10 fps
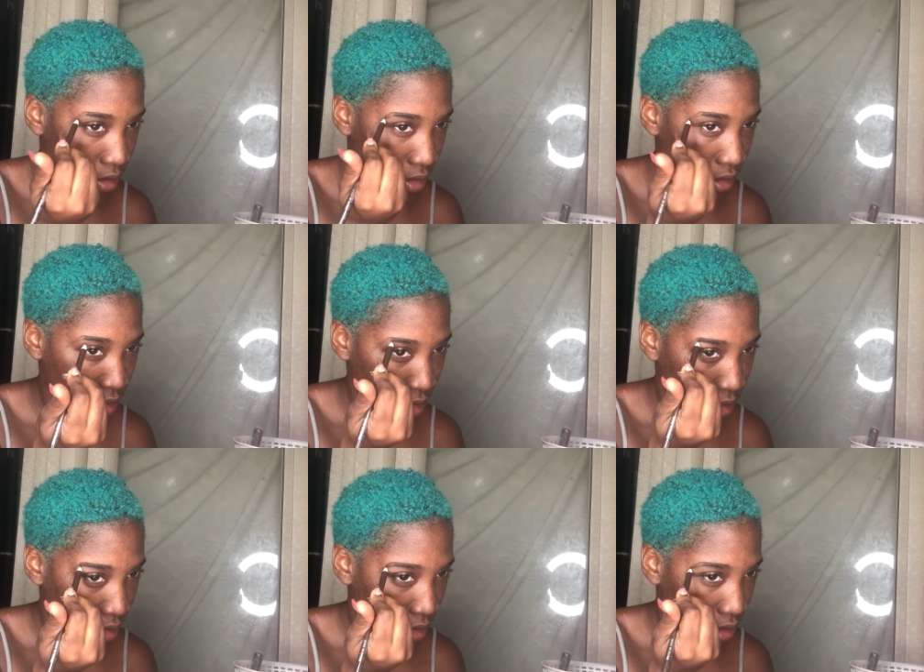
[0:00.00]
in a while,
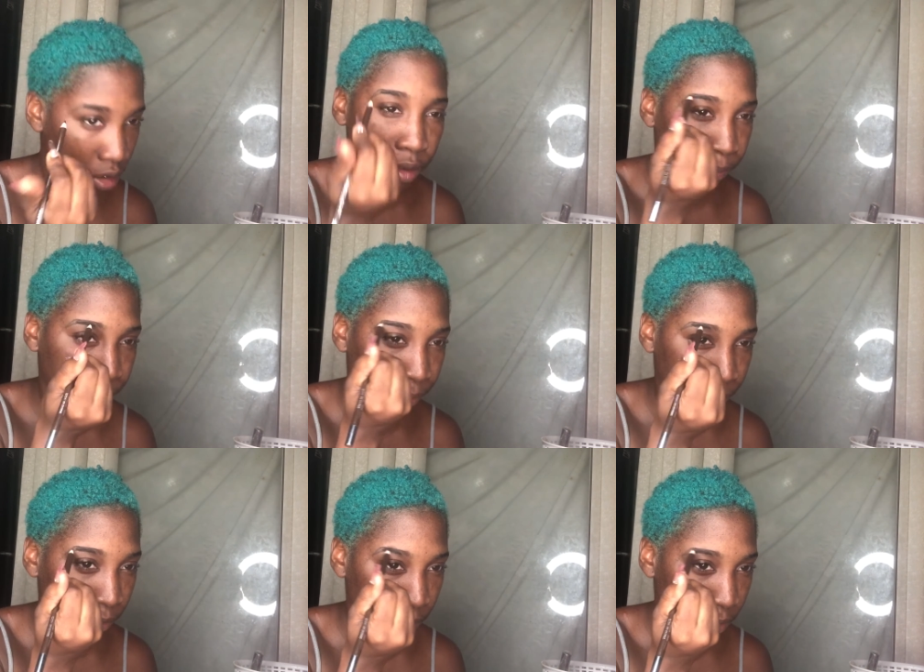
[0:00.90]
so bear
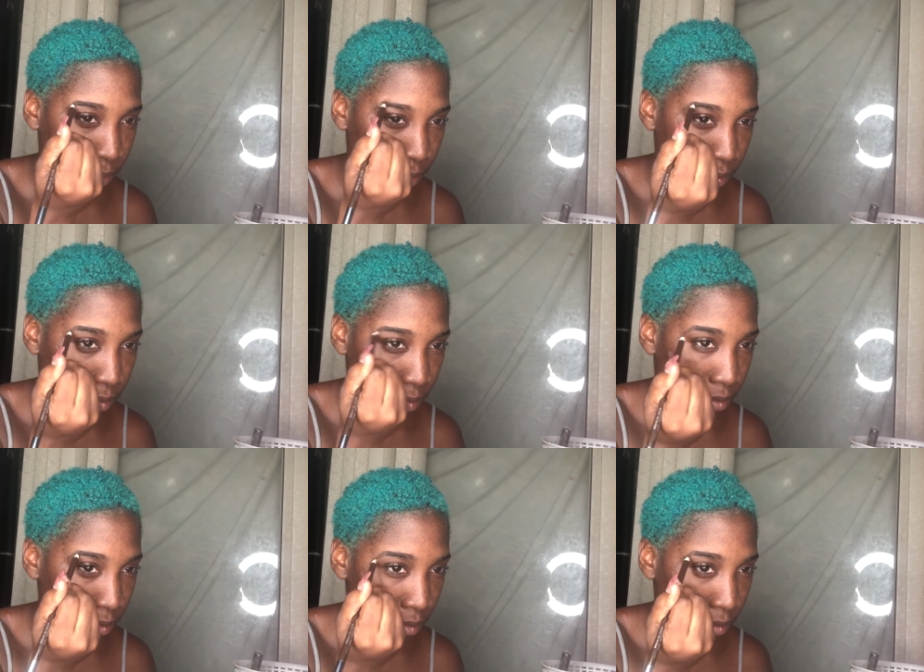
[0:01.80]
with me.
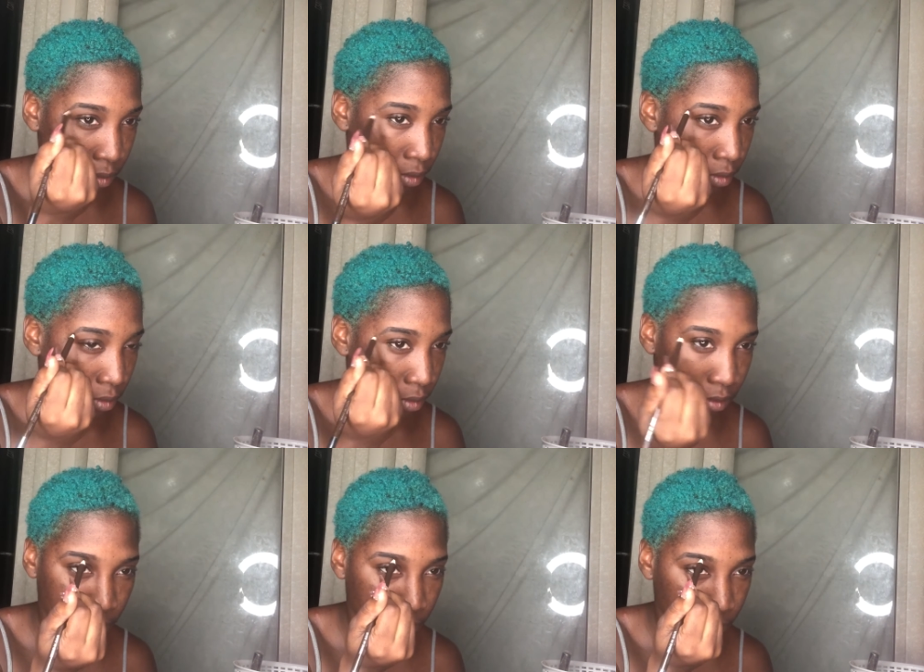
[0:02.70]
But
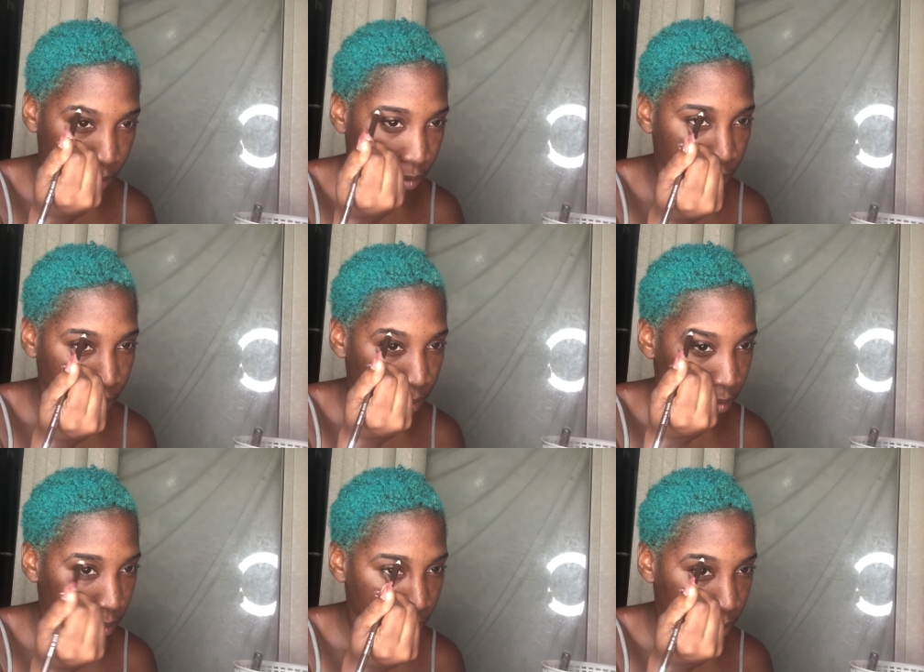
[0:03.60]
right
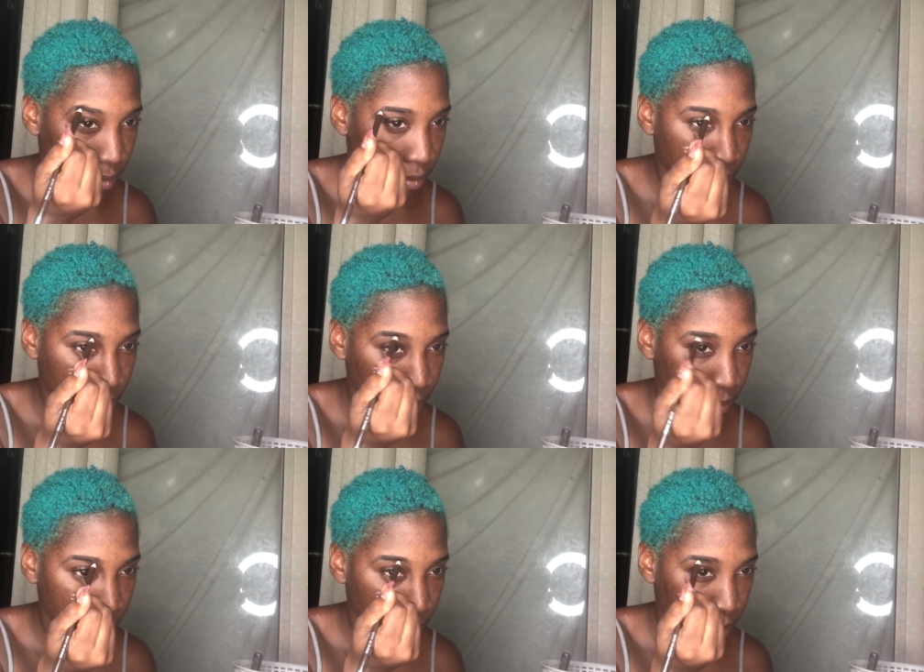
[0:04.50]
now I am
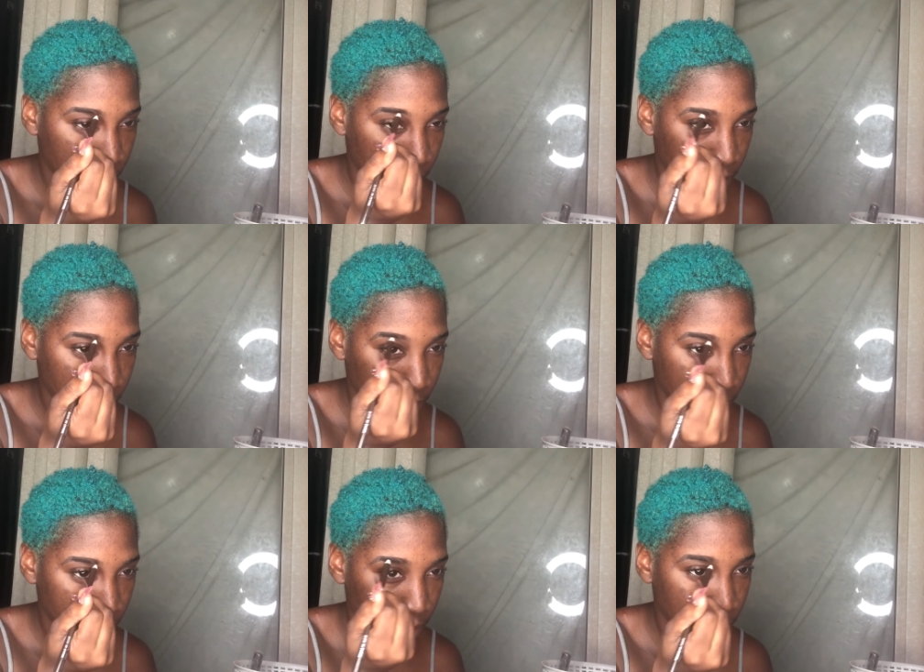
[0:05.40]
drawing on my
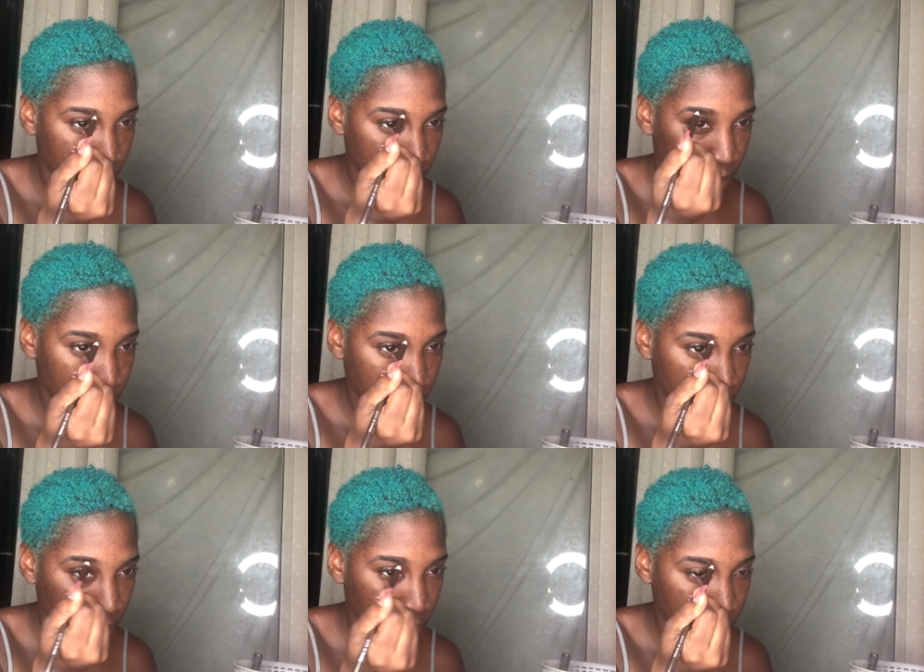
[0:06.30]
eyebrows.
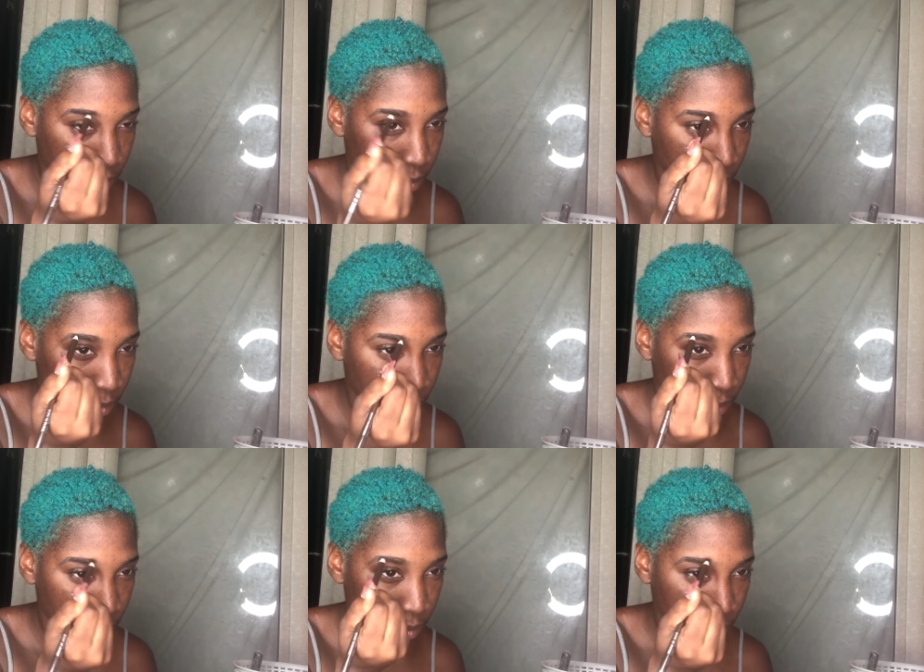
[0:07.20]
I'm just using a
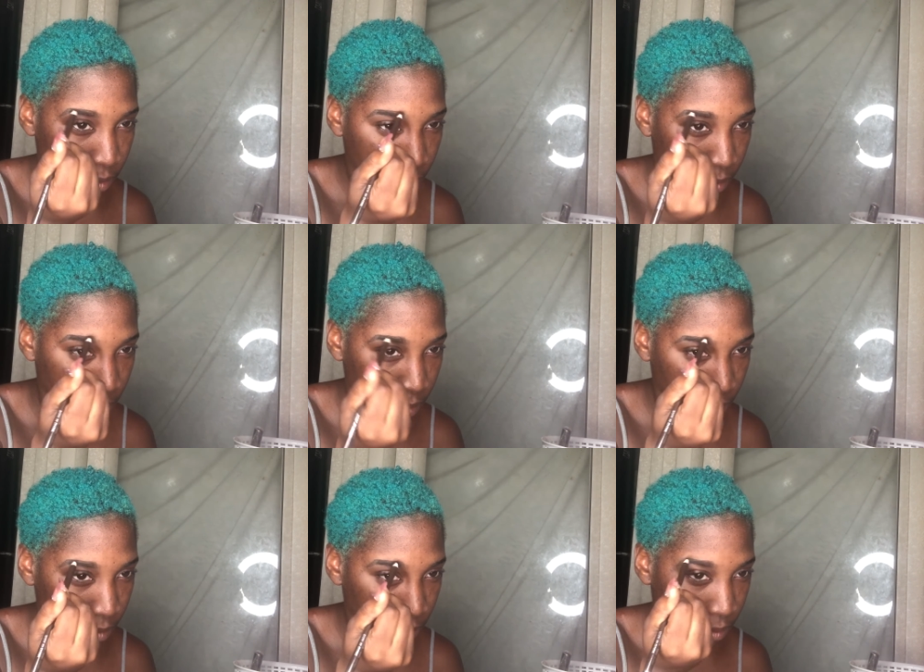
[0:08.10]

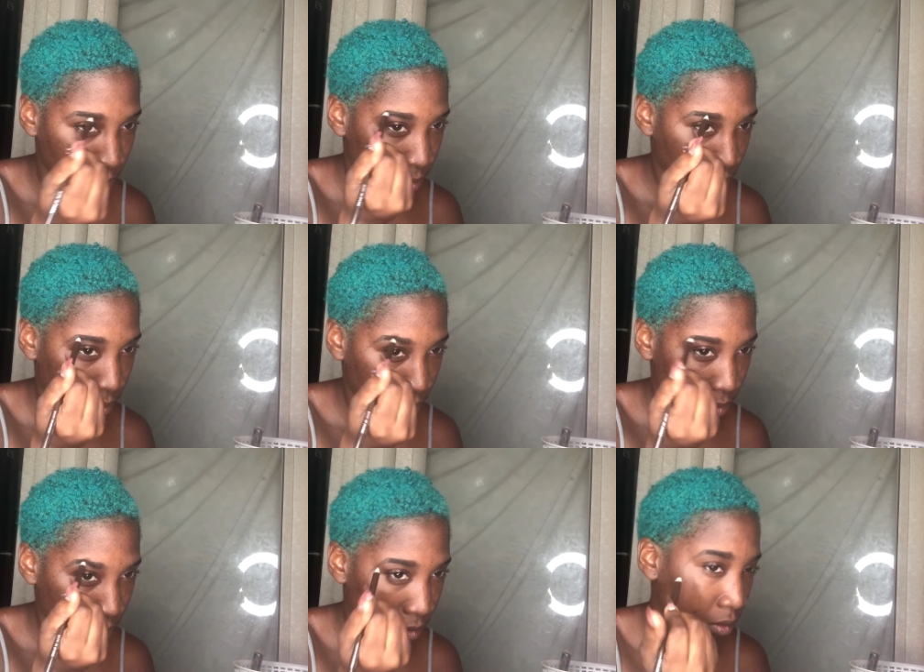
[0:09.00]
drugstore
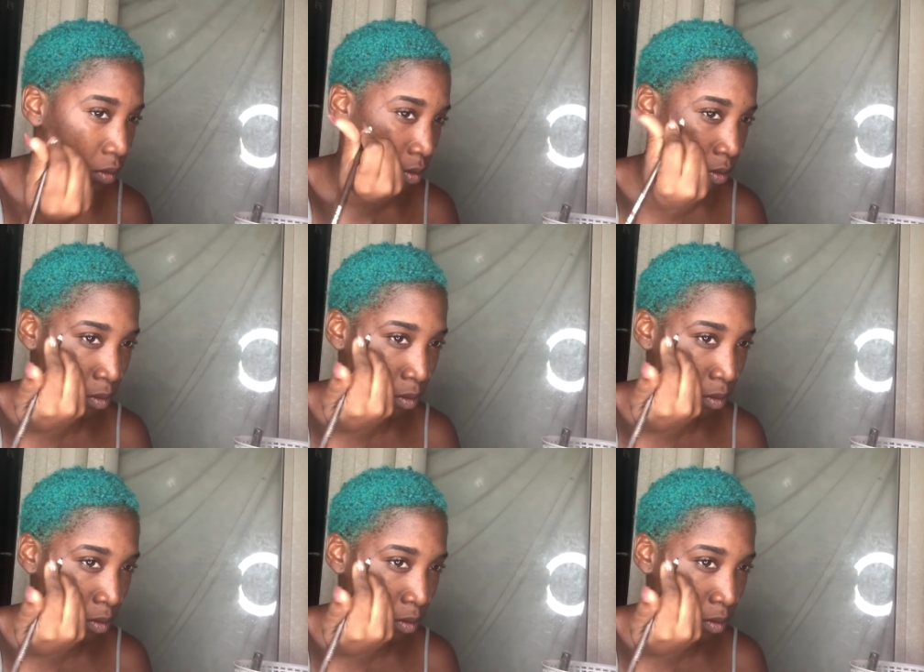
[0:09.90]
eyebrow pencil or